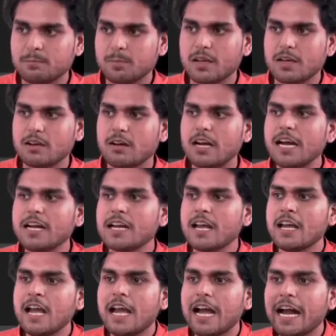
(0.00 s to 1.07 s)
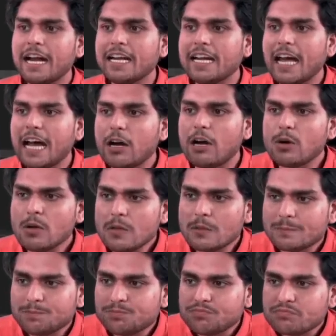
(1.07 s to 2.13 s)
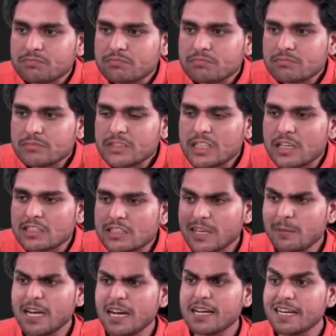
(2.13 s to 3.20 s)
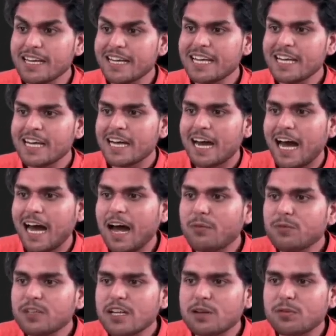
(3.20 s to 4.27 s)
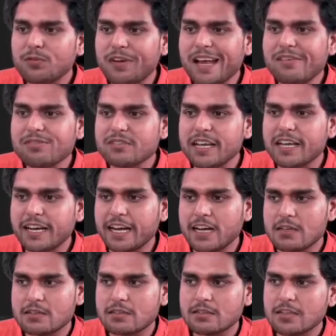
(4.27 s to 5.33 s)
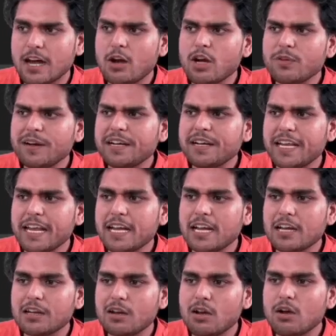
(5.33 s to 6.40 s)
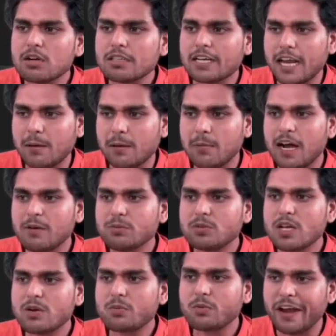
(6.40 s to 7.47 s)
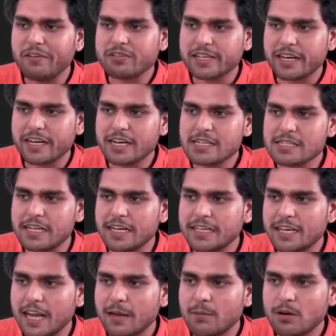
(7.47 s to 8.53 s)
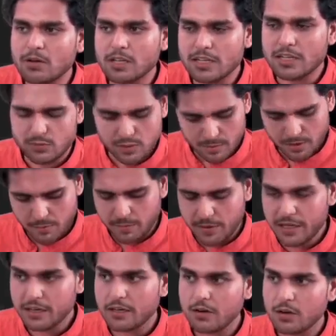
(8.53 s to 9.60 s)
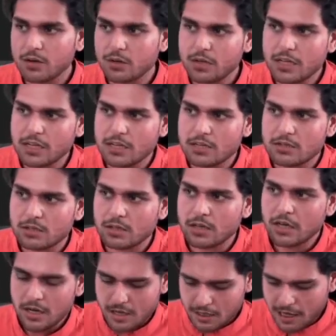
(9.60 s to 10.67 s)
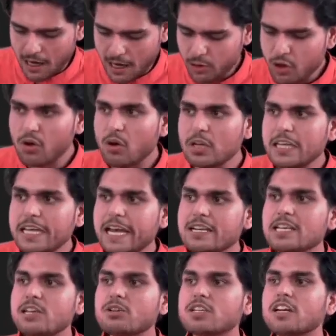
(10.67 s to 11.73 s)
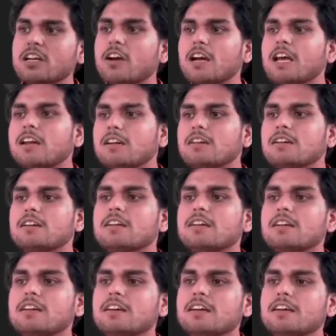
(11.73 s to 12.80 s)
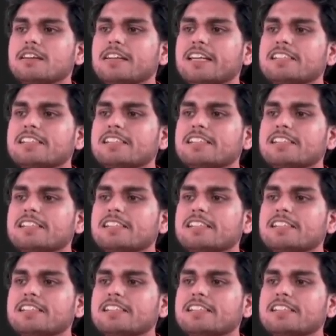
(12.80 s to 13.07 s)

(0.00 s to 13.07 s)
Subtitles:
Got it? And now, similarly, after 5 seconds, now it will take a long time. After 5 seconds, set timeout, this will be printed onto the console. Now you know the execution order. This